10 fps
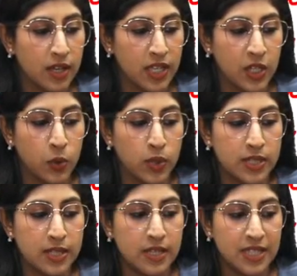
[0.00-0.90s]

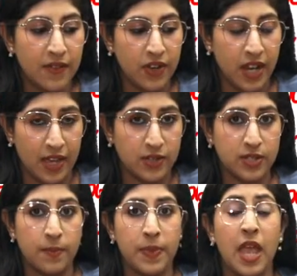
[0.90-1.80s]
equals
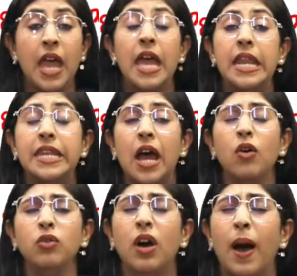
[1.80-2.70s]
7x.
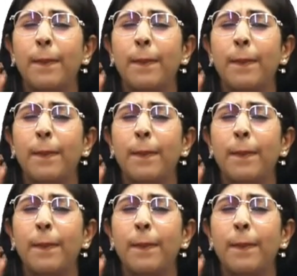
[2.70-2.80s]
Now